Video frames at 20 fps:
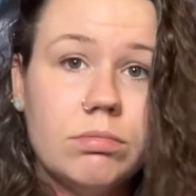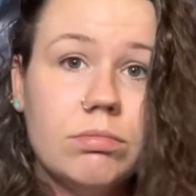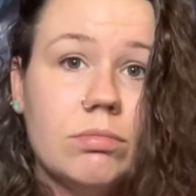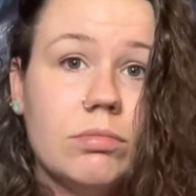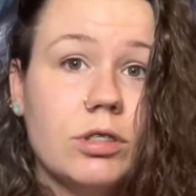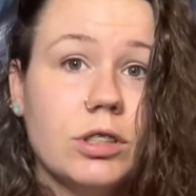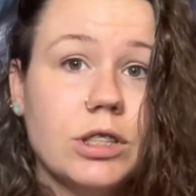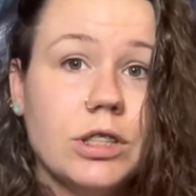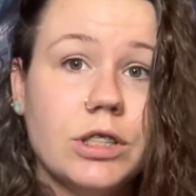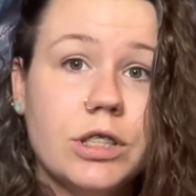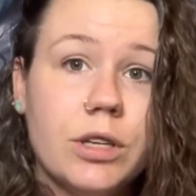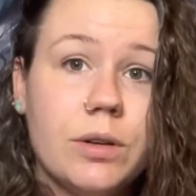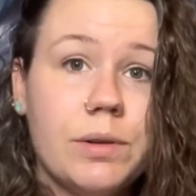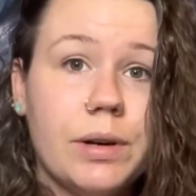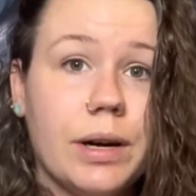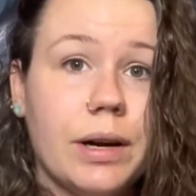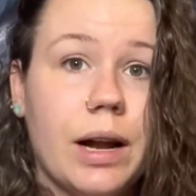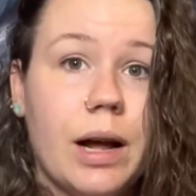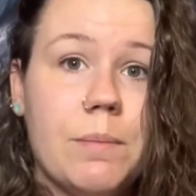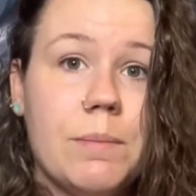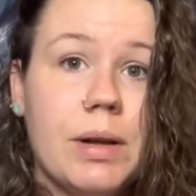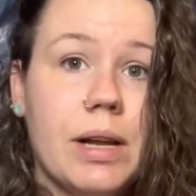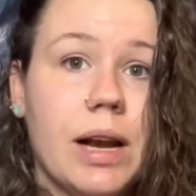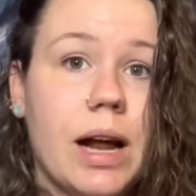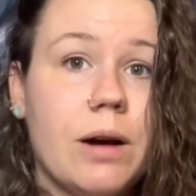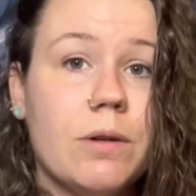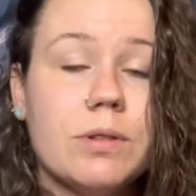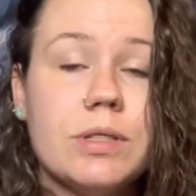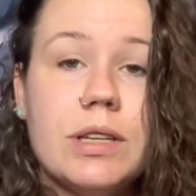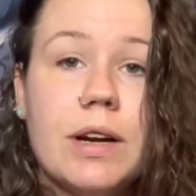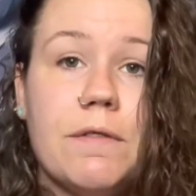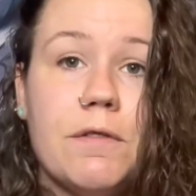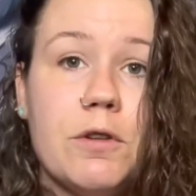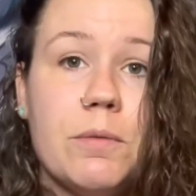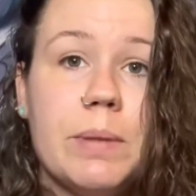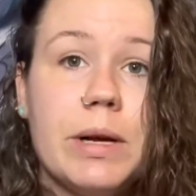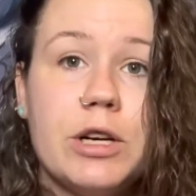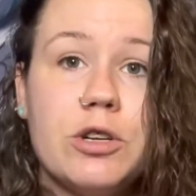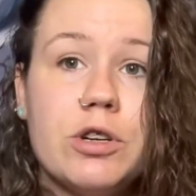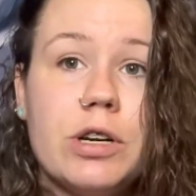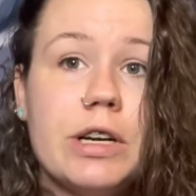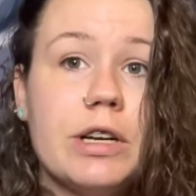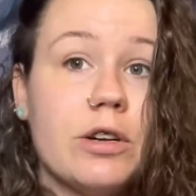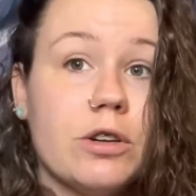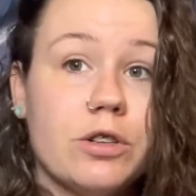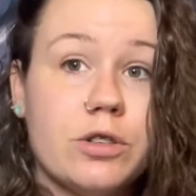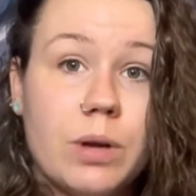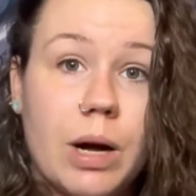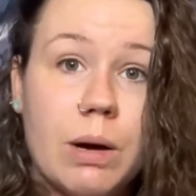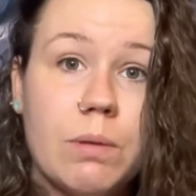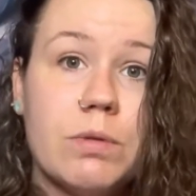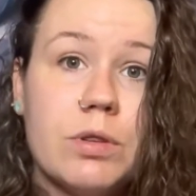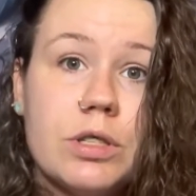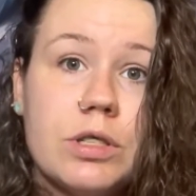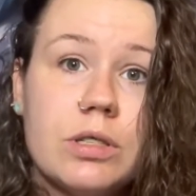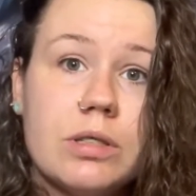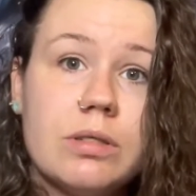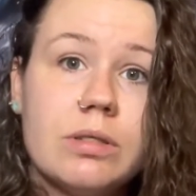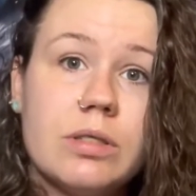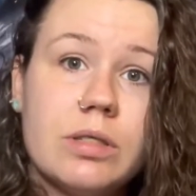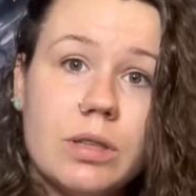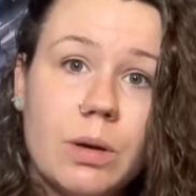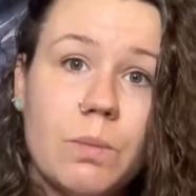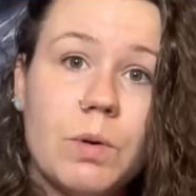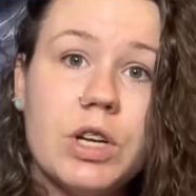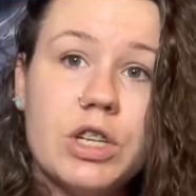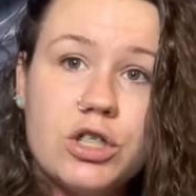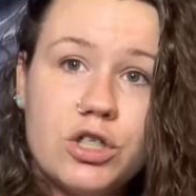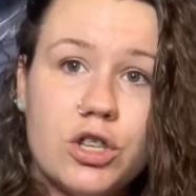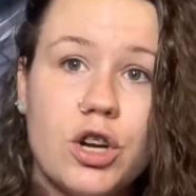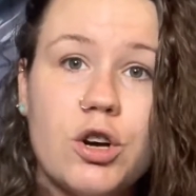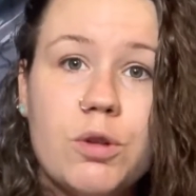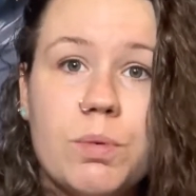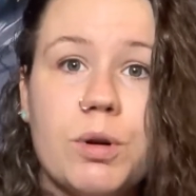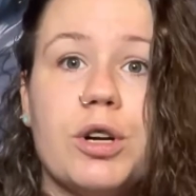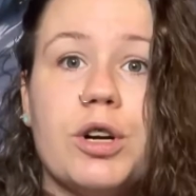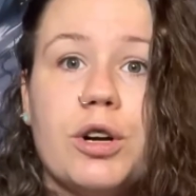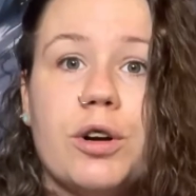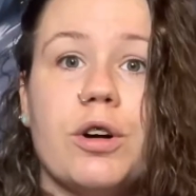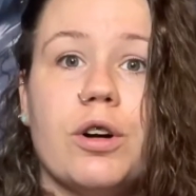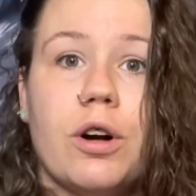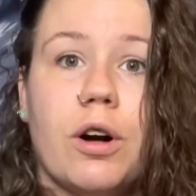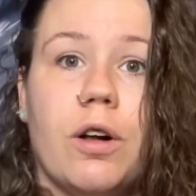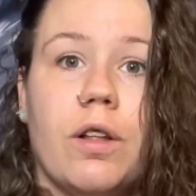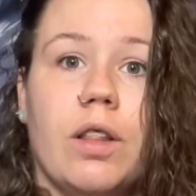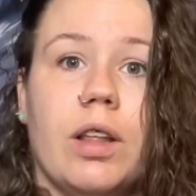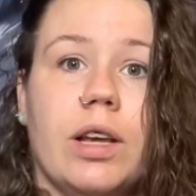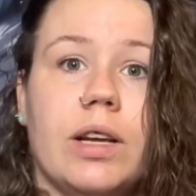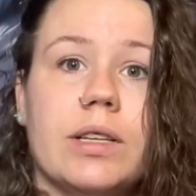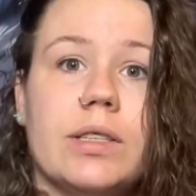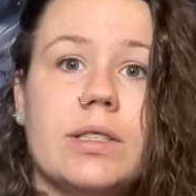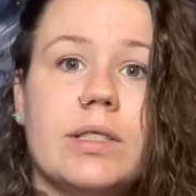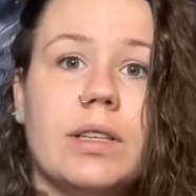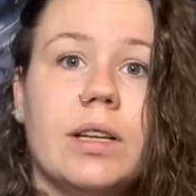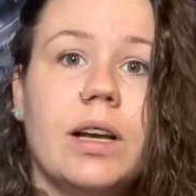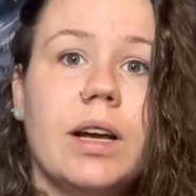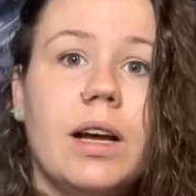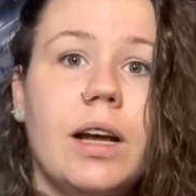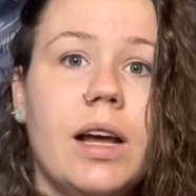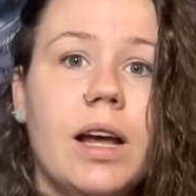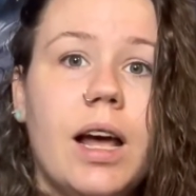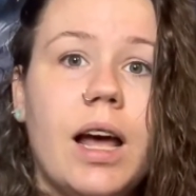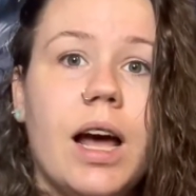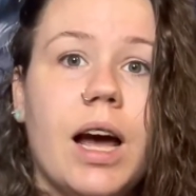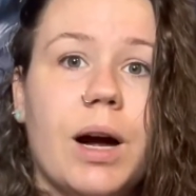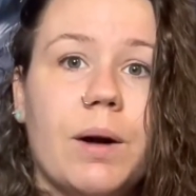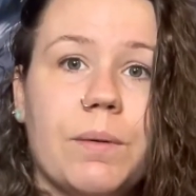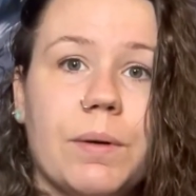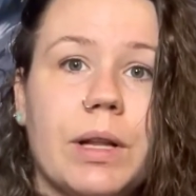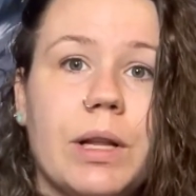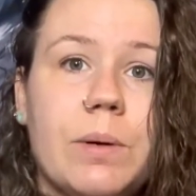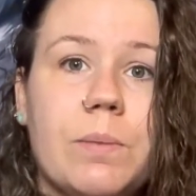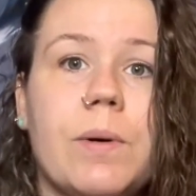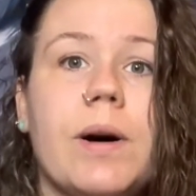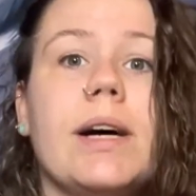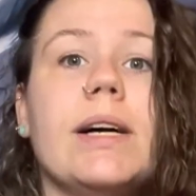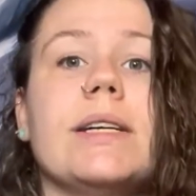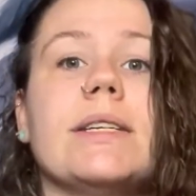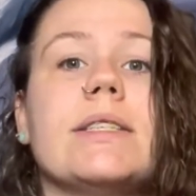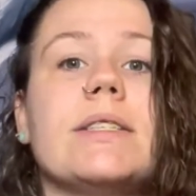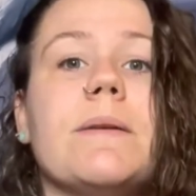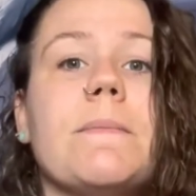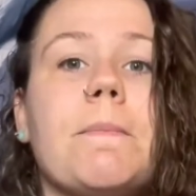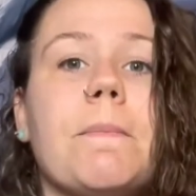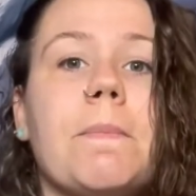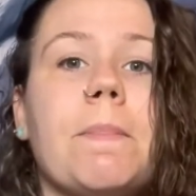And just do it. I mean, I was never a big drinker, so I was somewhat sober during all this. I really was.